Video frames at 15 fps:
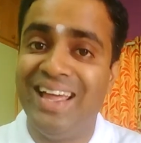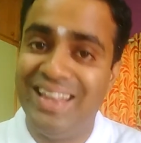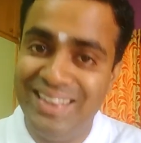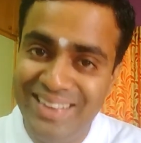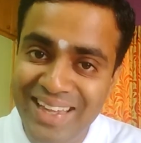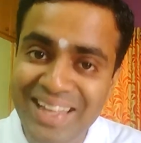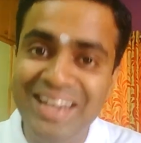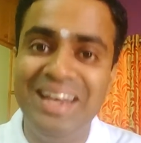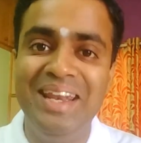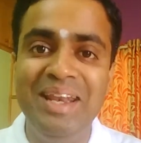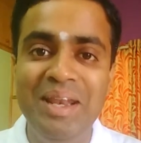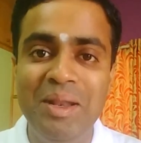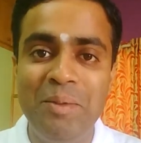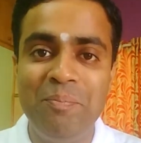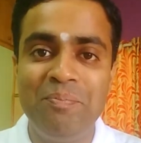
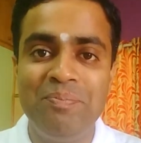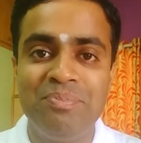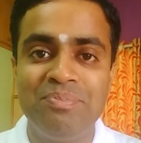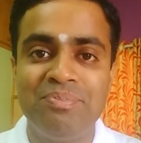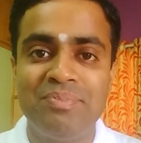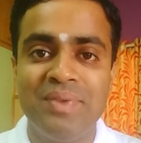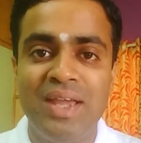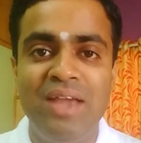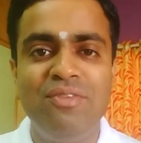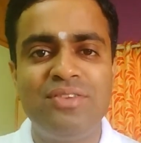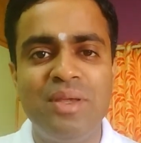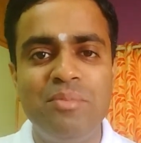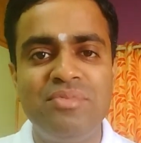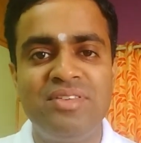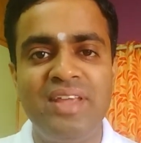then if
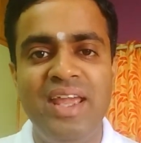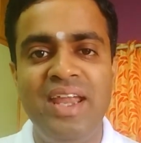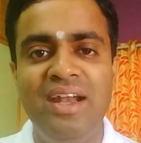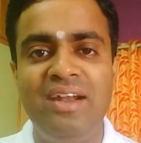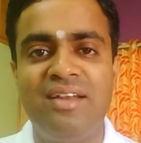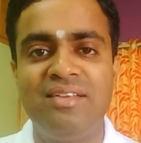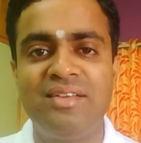some saint,